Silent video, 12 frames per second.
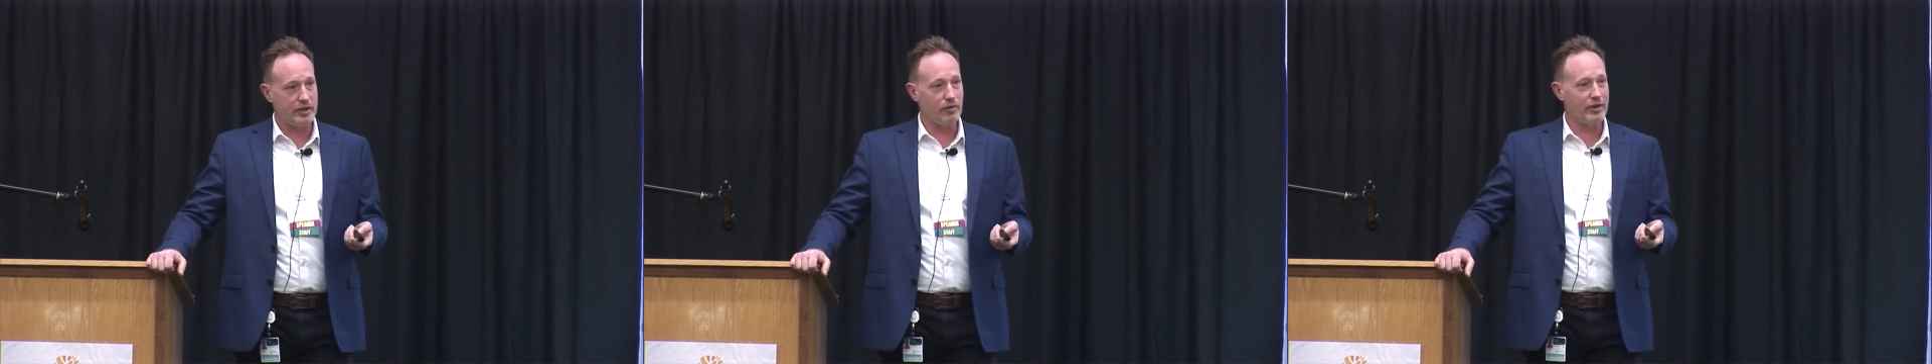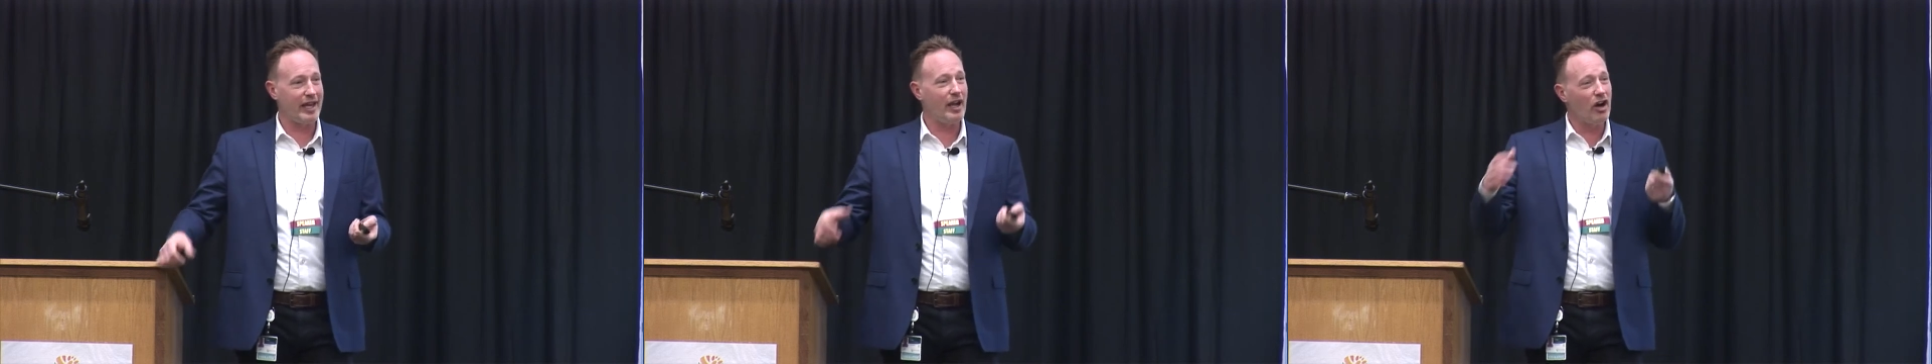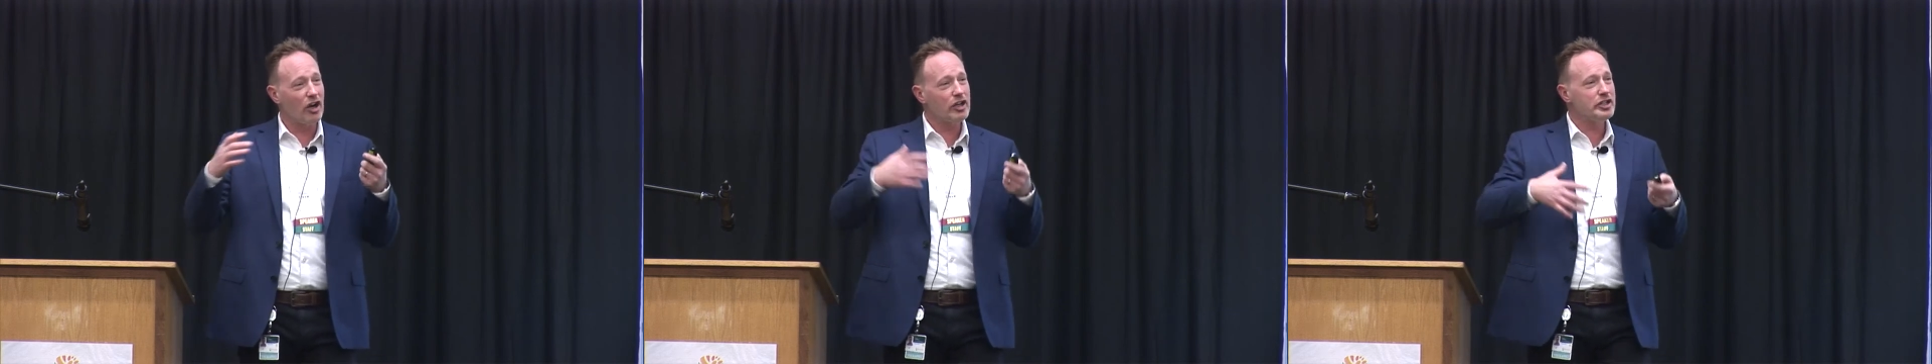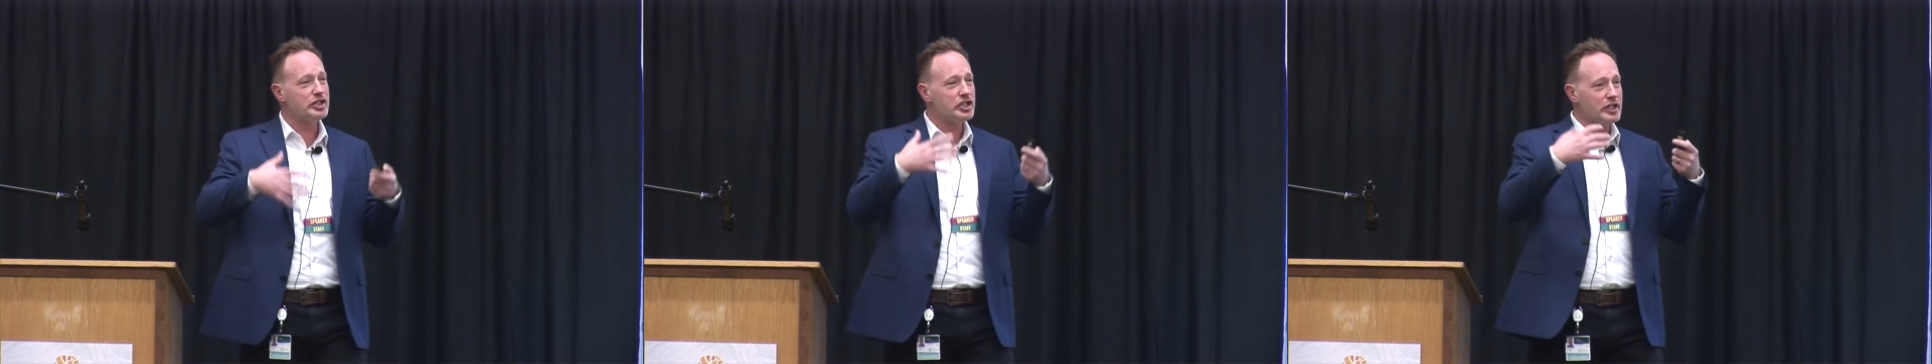where they
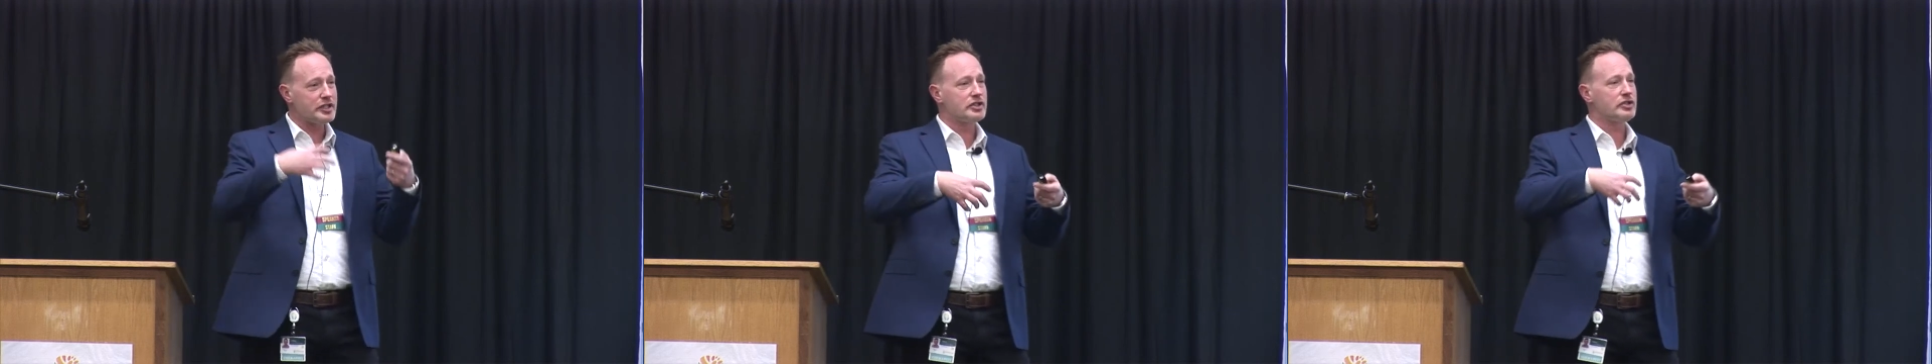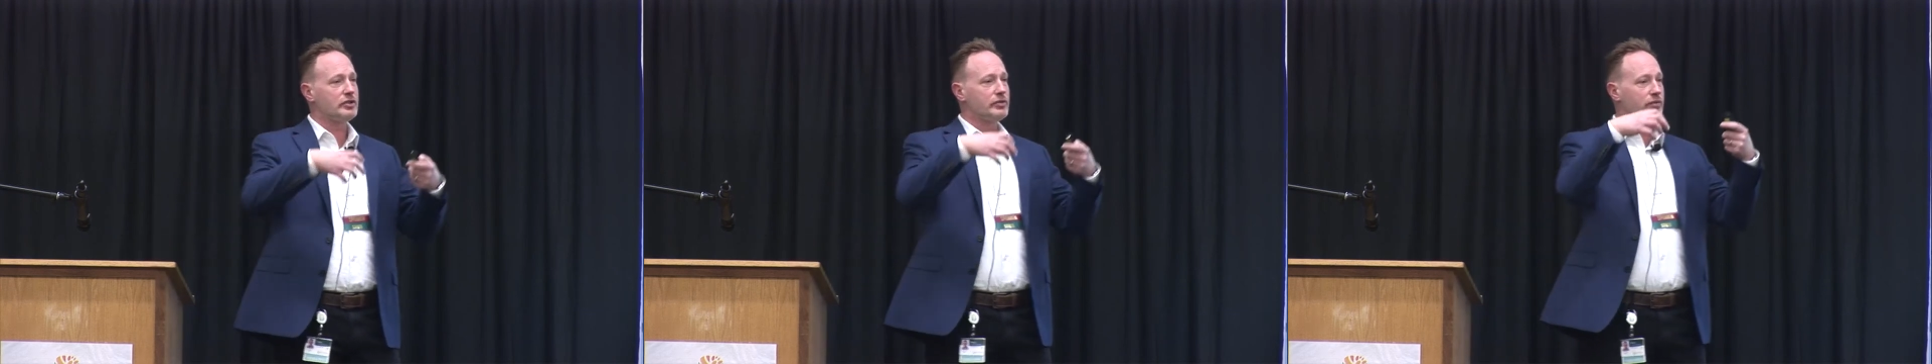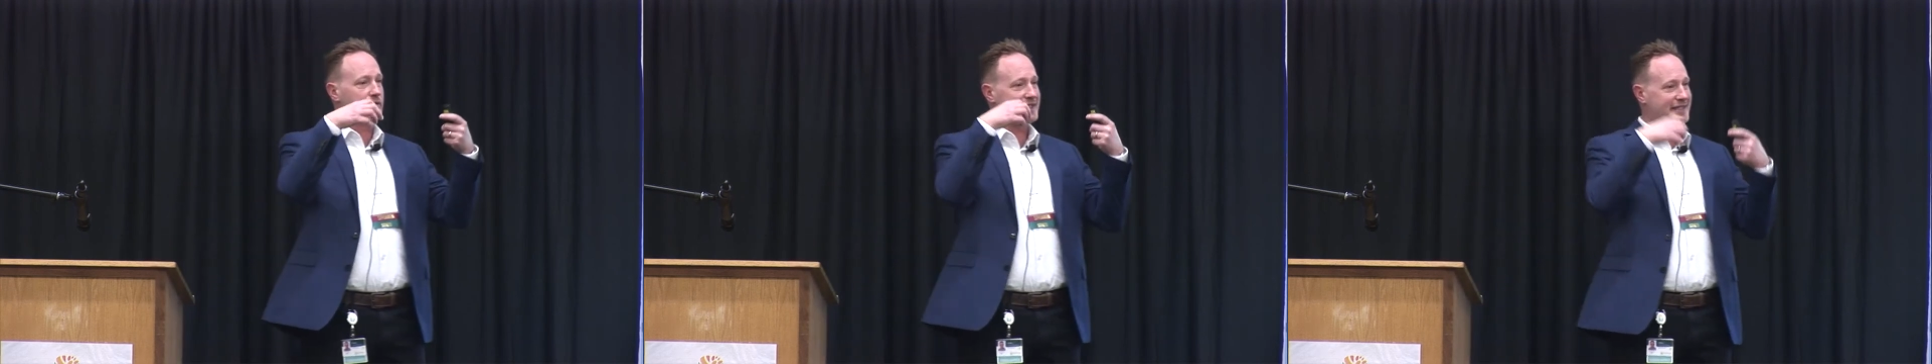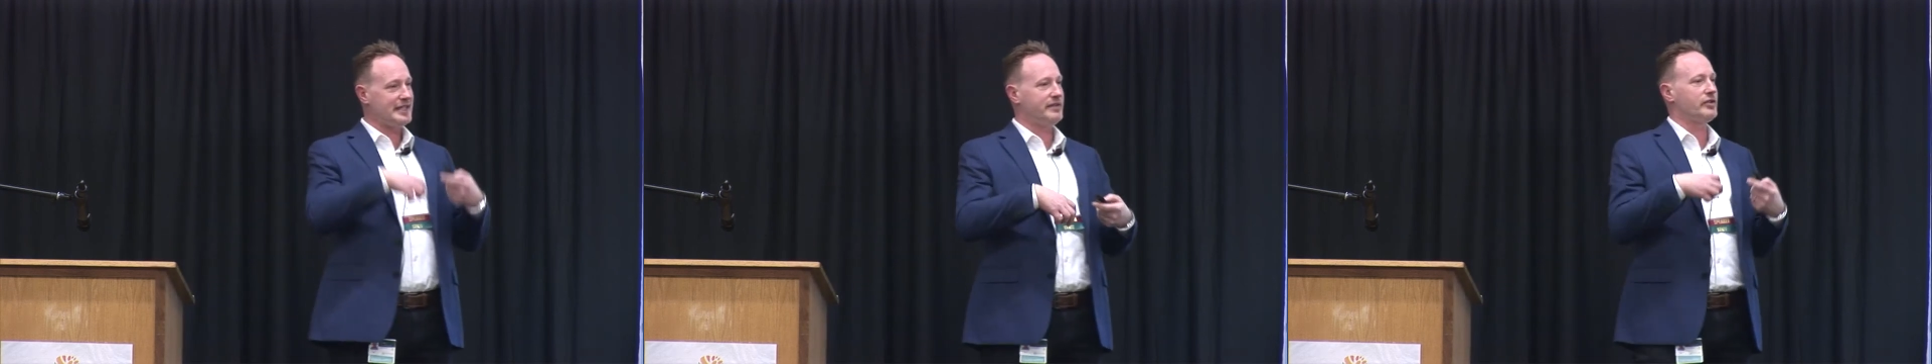aren't just
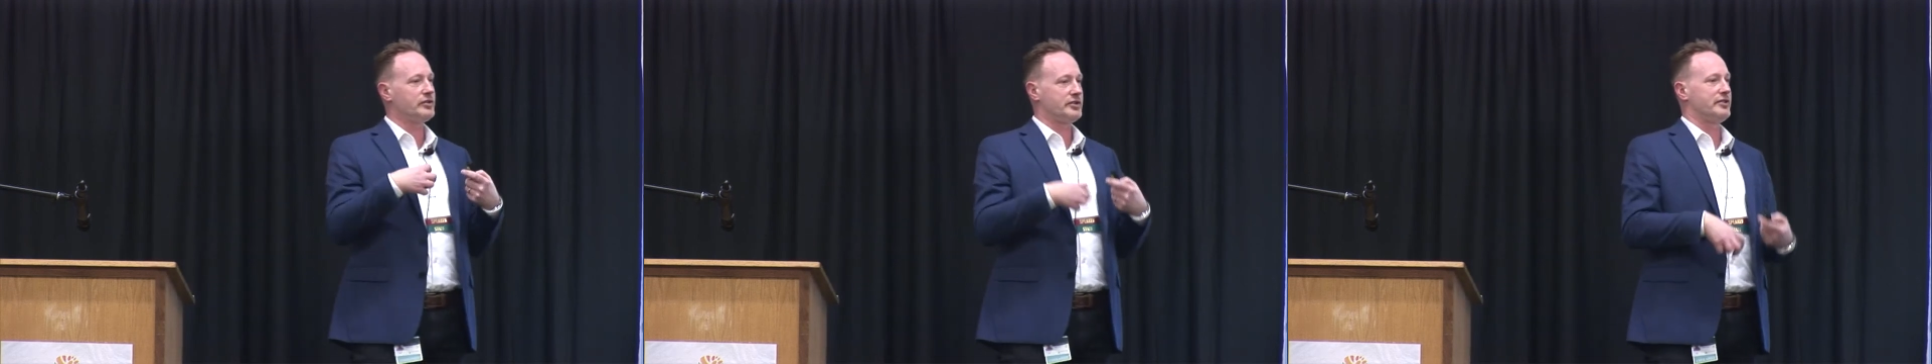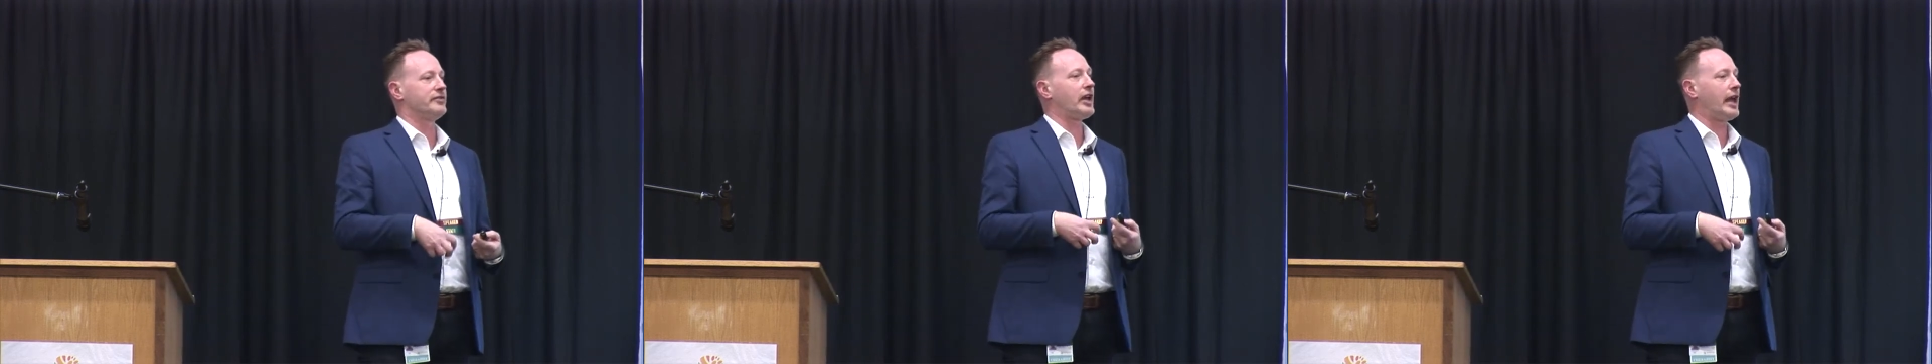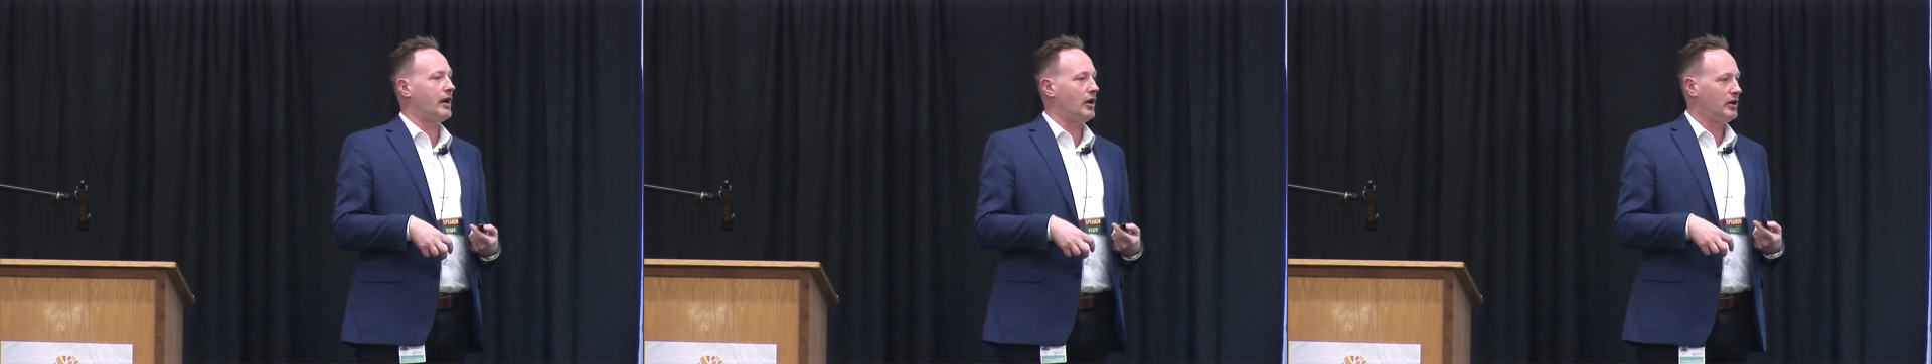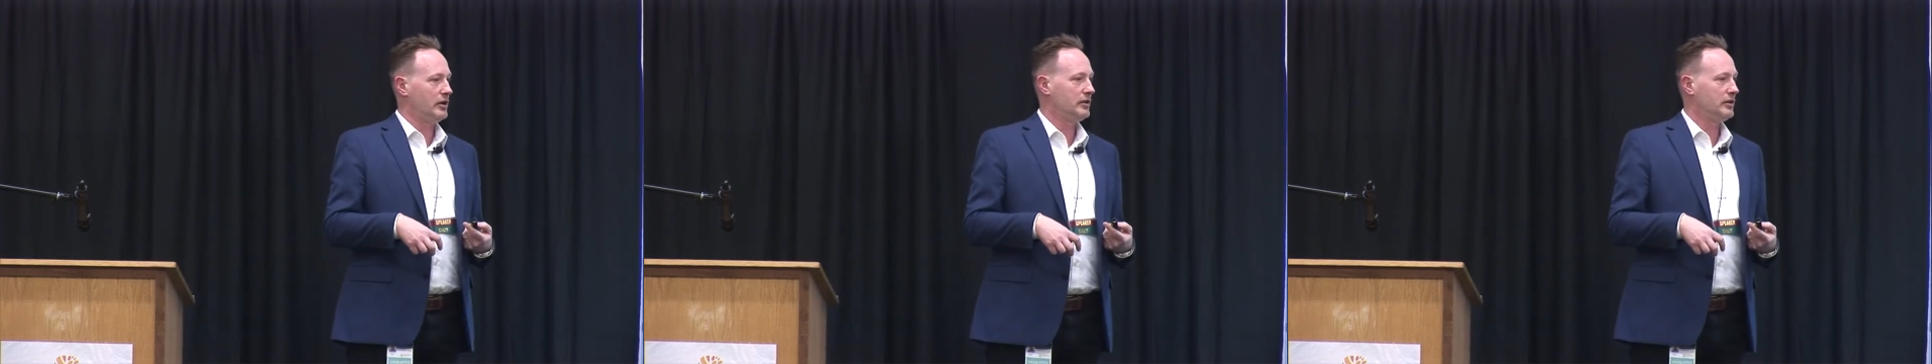receivers of care.